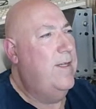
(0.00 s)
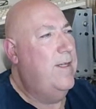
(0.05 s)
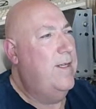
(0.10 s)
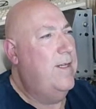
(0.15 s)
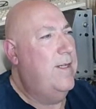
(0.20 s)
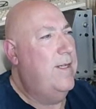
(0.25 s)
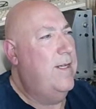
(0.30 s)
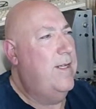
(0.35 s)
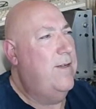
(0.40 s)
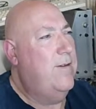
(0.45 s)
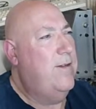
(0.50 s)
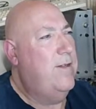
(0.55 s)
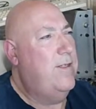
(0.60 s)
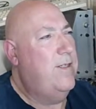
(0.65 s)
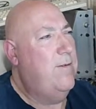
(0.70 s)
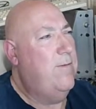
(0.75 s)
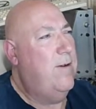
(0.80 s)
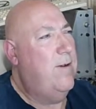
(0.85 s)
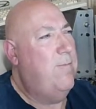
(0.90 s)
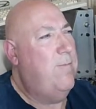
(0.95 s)
Now you see
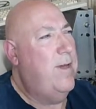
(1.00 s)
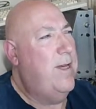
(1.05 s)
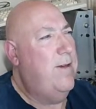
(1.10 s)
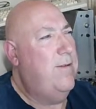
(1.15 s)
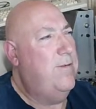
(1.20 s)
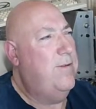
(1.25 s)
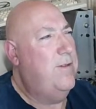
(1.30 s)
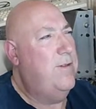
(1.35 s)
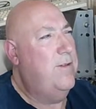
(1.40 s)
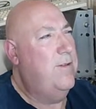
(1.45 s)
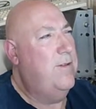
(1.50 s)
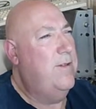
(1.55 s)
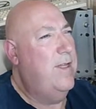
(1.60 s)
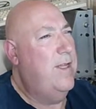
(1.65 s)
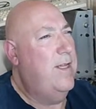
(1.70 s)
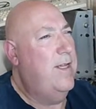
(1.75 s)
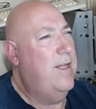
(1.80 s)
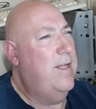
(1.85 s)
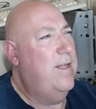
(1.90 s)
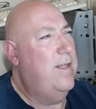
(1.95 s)
what about's done
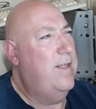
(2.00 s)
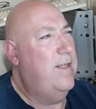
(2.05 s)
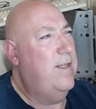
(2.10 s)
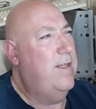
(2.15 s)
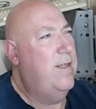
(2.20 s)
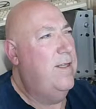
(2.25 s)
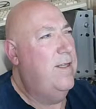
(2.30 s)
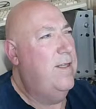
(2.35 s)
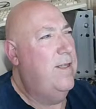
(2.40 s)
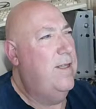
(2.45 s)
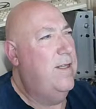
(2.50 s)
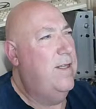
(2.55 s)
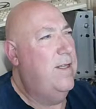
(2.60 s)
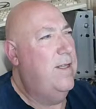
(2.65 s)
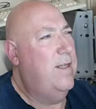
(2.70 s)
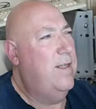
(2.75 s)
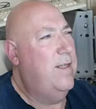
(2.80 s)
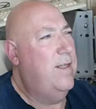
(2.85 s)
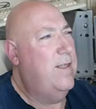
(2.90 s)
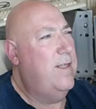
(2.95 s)
there.
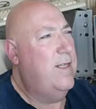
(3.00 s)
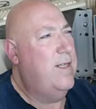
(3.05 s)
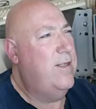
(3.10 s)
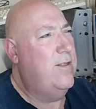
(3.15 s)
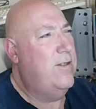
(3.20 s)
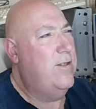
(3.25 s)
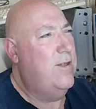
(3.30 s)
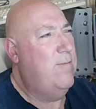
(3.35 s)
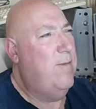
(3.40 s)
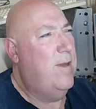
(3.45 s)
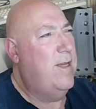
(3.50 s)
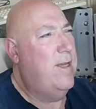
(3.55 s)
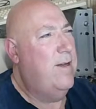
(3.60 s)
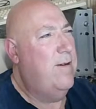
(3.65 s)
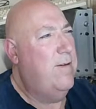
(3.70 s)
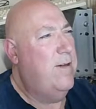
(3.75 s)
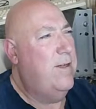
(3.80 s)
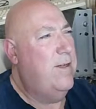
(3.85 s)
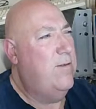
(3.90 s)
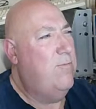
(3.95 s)
The engine
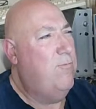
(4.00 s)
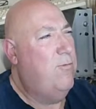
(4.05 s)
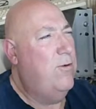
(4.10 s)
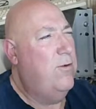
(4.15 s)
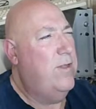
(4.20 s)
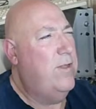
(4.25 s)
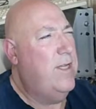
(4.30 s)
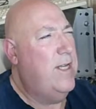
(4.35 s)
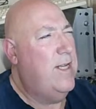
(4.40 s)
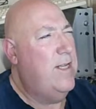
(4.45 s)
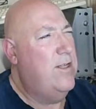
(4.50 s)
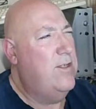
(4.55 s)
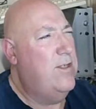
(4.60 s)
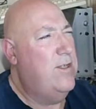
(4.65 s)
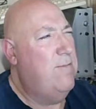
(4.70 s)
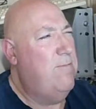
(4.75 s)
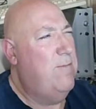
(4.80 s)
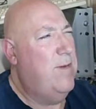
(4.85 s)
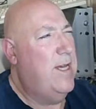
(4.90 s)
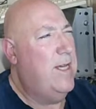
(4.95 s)
about, it's put the
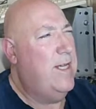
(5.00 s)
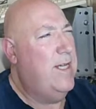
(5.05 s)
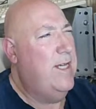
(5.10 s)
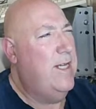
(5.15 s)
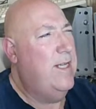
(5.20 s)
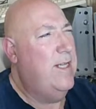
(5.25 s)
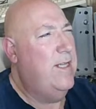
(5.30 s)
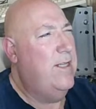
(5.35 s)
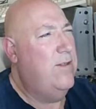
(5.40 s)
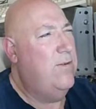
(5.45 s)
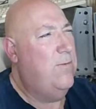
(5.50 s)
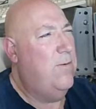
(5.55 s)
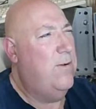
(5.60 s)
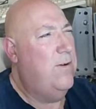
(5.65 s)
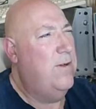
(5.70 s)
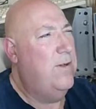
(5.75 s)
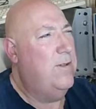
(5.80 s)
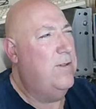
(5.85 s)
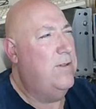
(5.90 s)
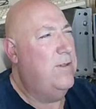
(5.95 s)
engine back in
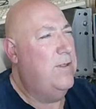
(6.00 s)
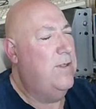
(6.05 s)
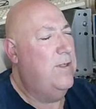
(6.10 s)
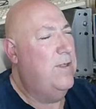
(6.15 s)
twice.